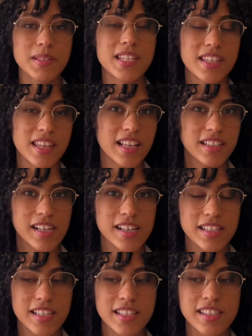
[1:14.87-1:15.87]
to things like
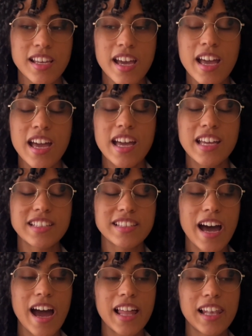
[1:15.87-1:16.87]
this is
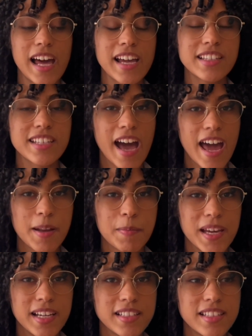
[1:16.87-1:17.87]
that I like to
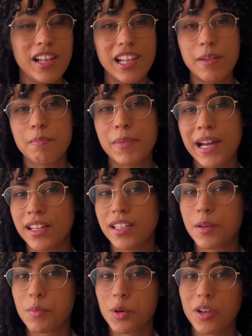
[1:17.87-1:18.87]
animate limb by
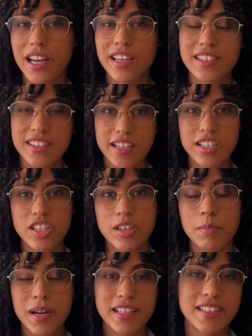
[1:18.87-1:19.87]
limb or like section
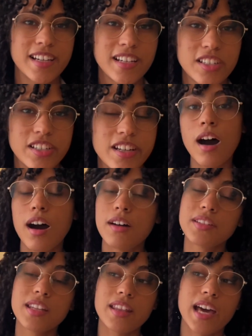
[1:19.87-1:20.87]
by section.
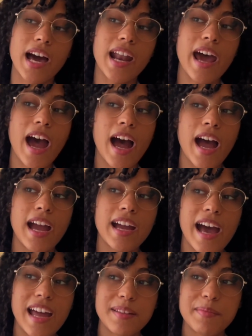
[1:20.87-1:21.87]
After that, I
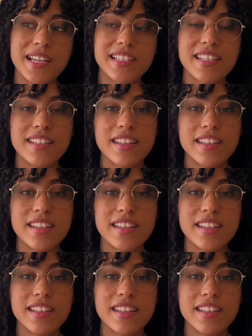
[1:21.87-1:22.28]
animated the